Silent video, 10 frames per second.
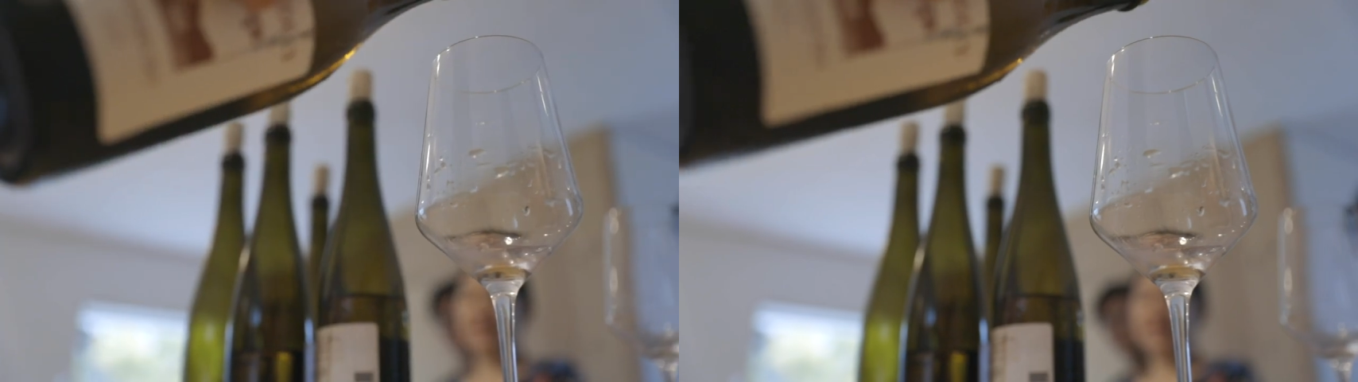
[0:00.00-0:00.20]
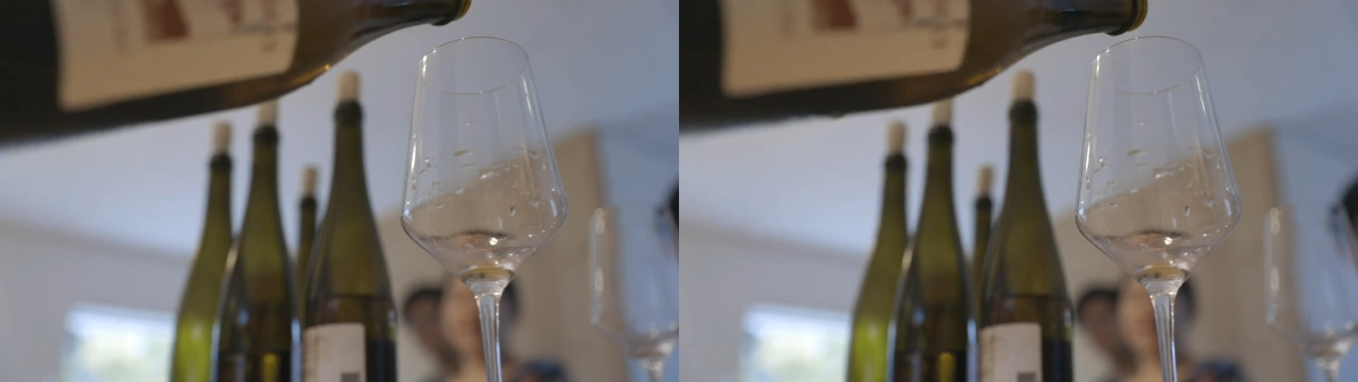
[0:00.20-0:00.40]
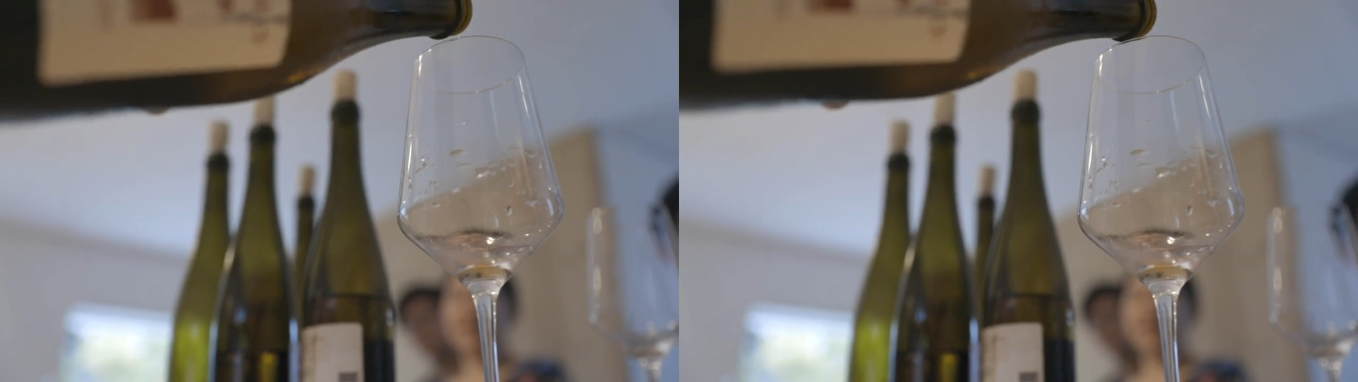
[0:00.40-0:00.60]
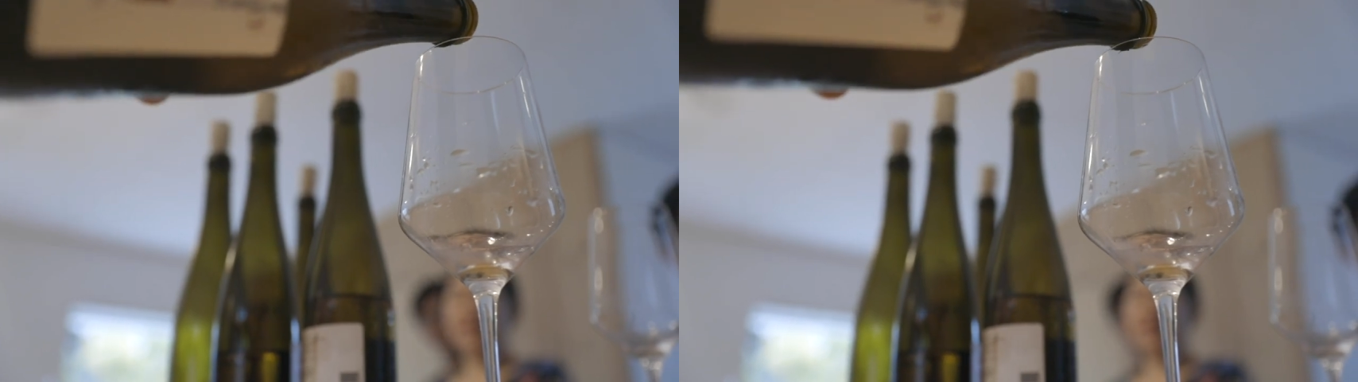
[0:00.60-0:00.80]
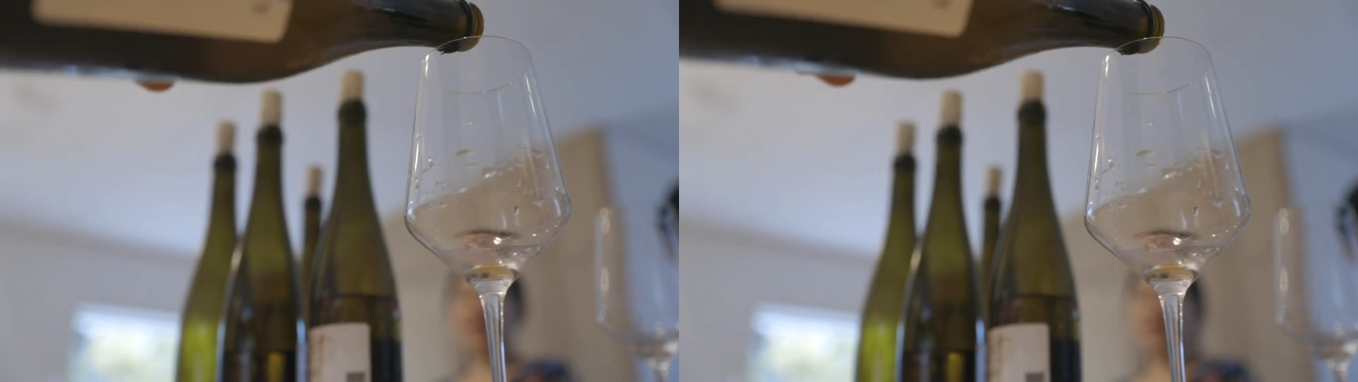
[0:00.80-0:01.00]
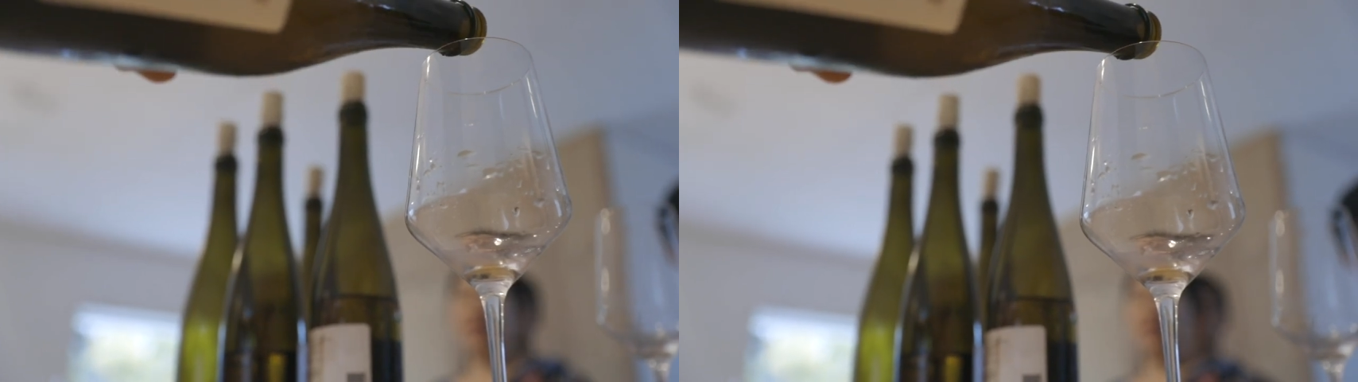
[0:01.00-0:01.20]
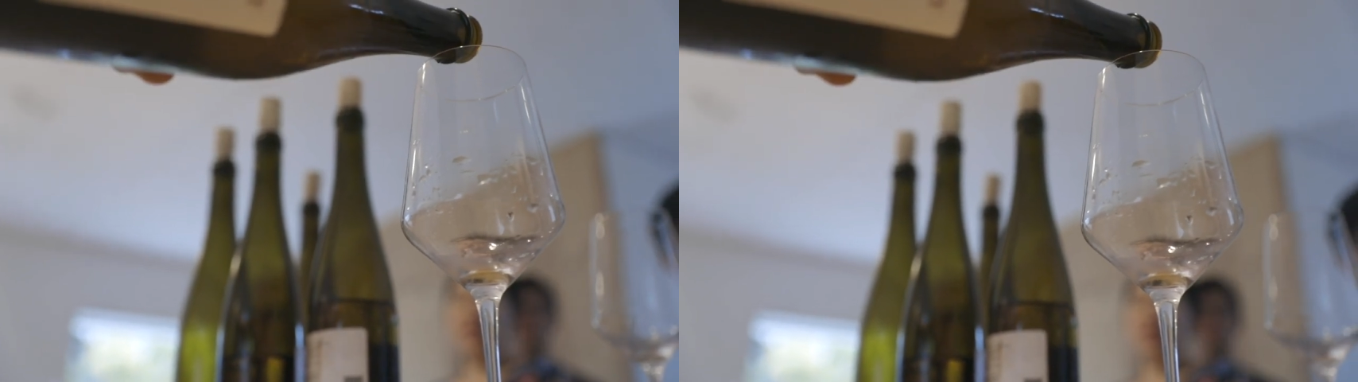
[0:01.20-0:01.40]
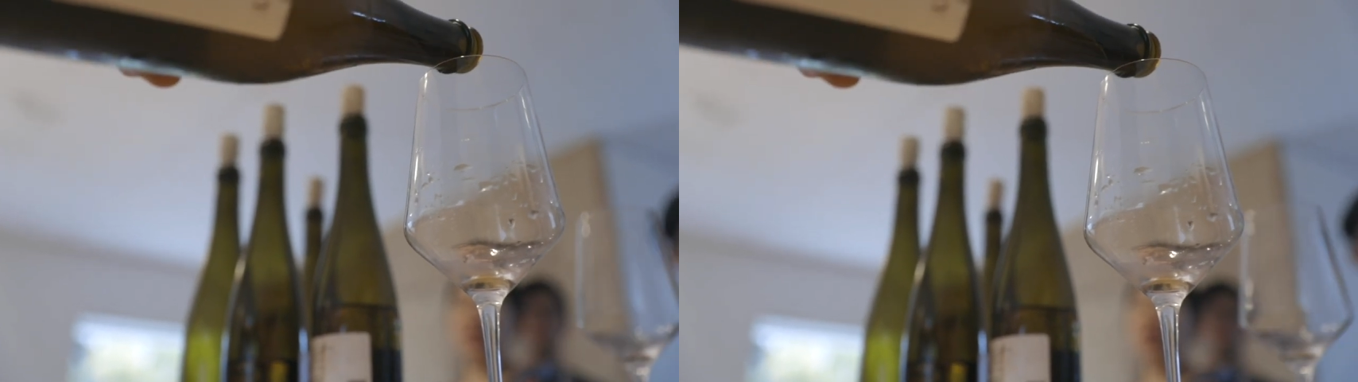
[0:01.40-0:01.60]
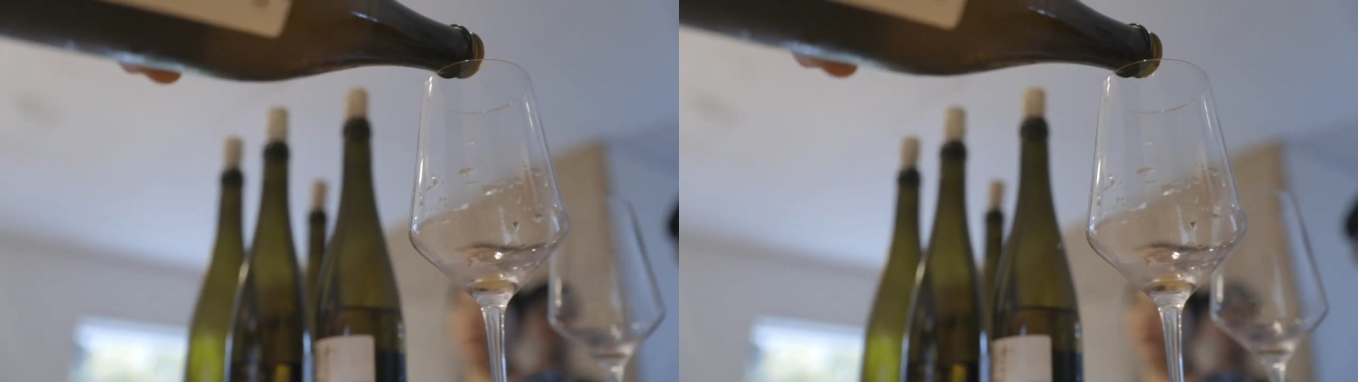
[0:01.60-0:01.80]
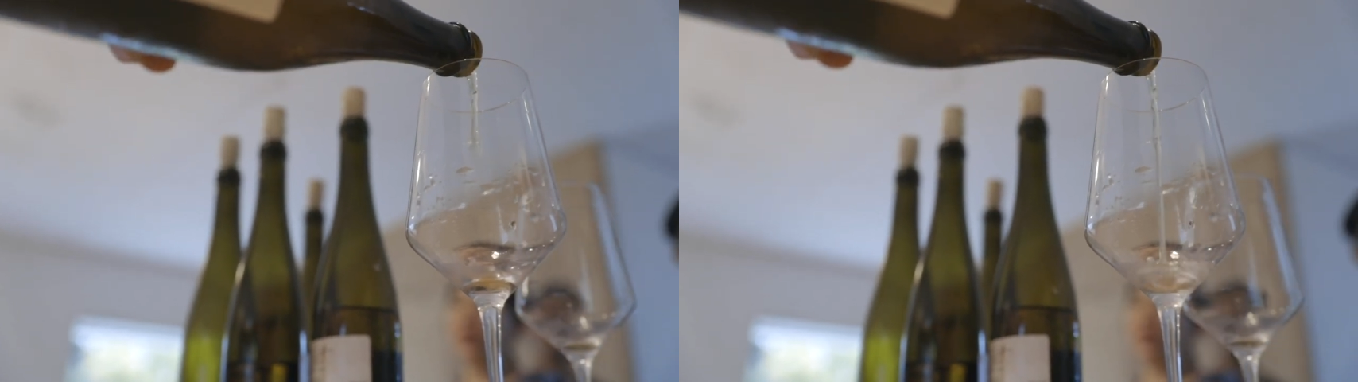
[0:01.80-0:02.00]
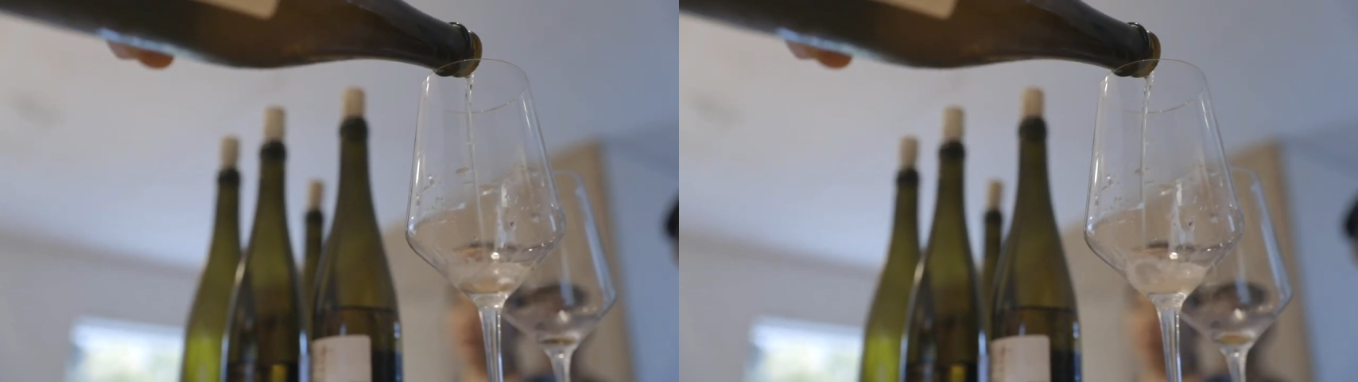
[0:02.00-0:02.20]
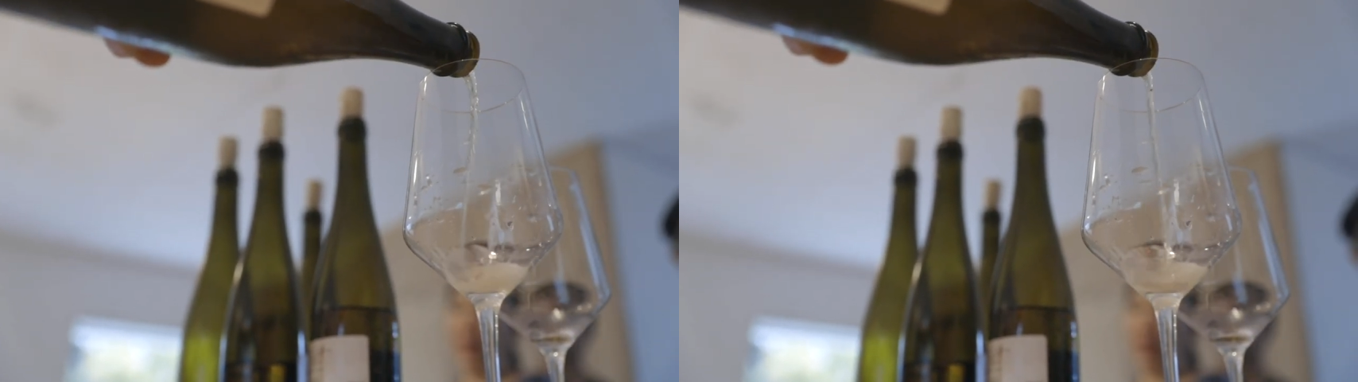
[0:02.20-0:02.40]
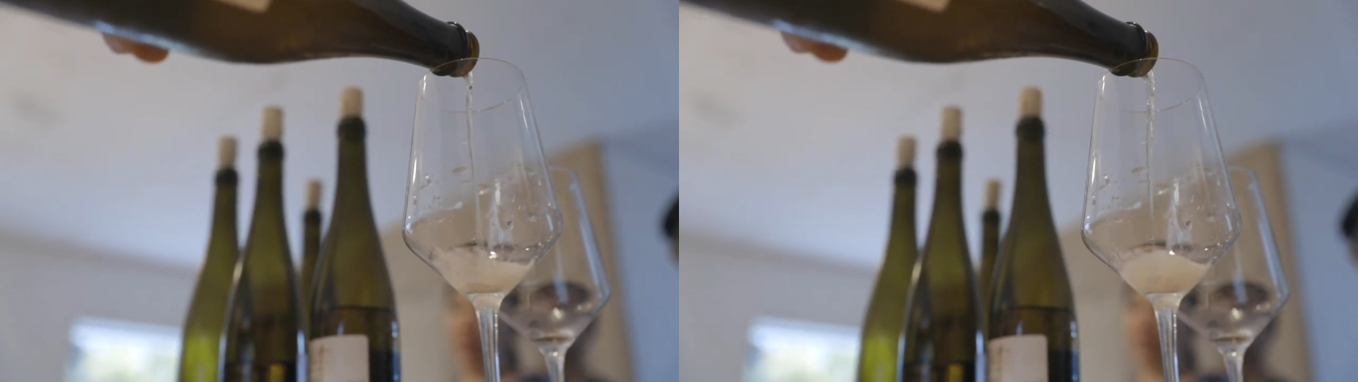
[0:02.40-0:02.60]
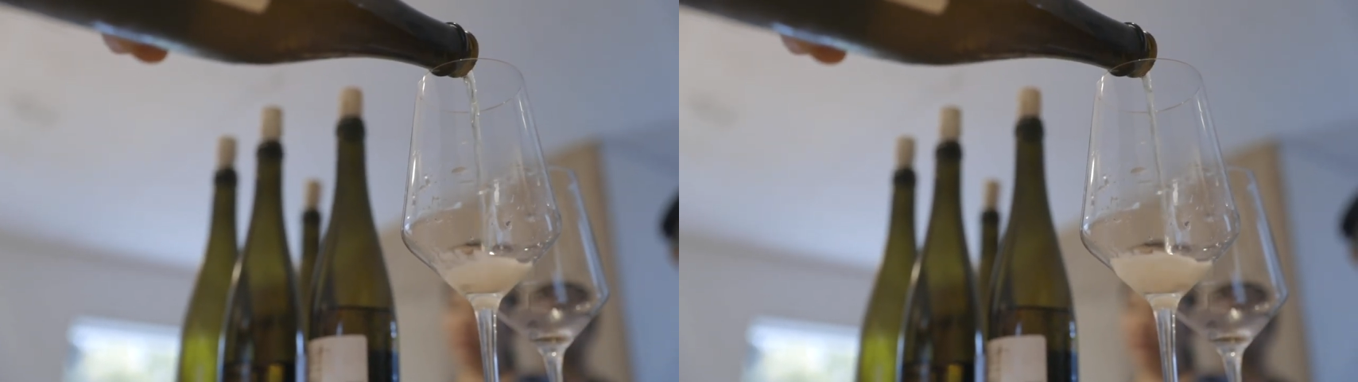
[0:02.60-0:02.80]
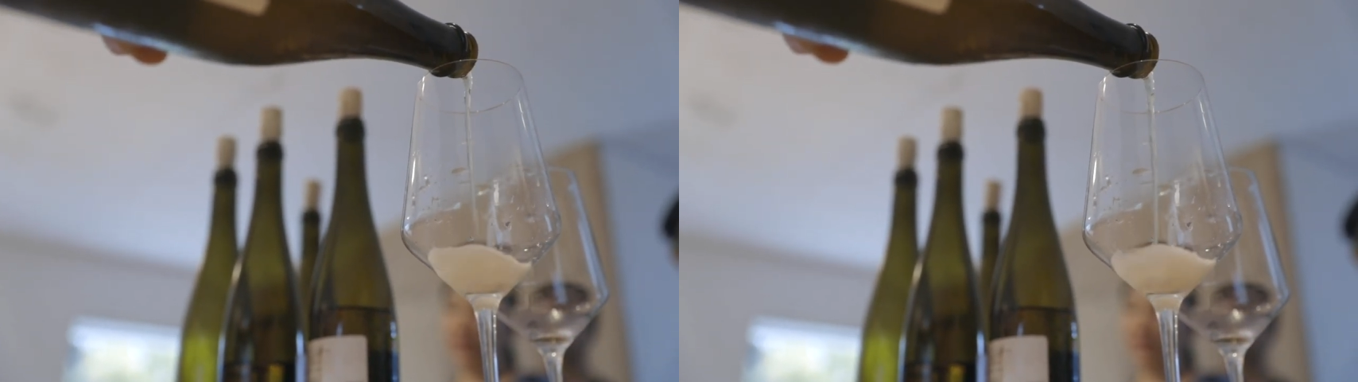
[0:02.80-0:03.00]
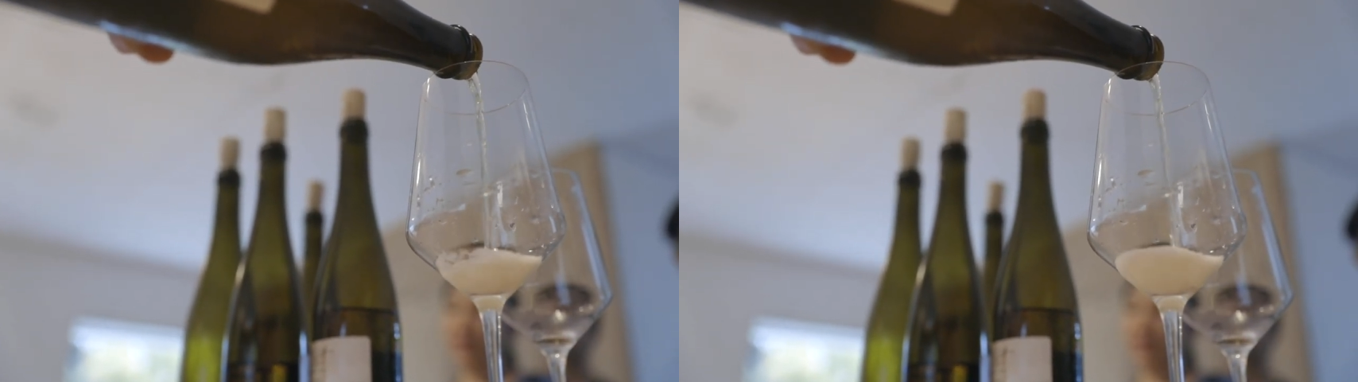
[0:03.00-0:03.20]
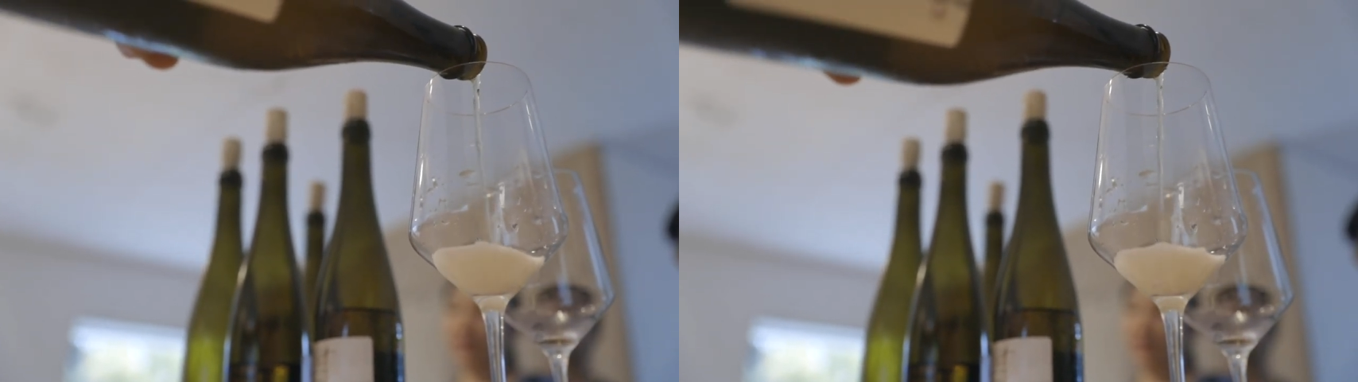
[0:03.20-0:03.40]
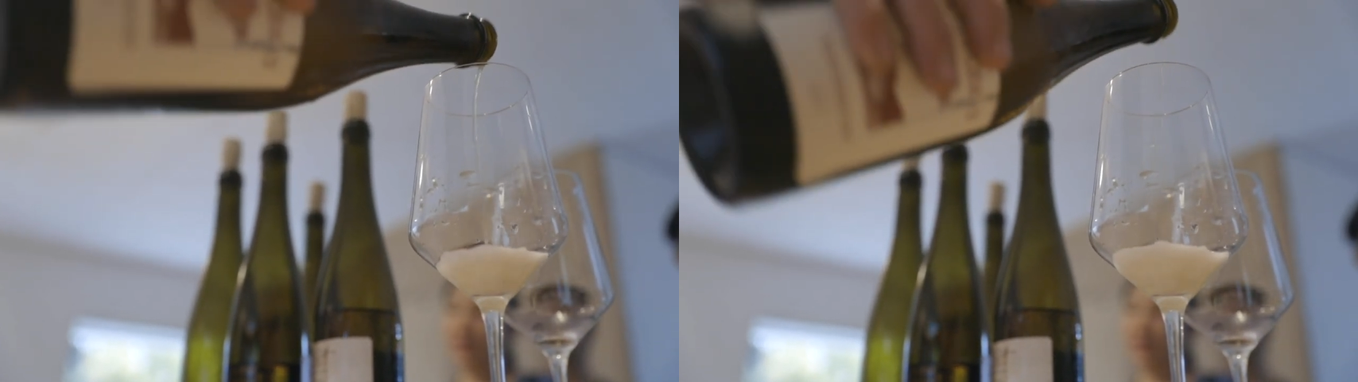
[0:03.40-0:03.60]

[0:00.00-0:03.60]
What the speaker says: [unreadable: no face in view]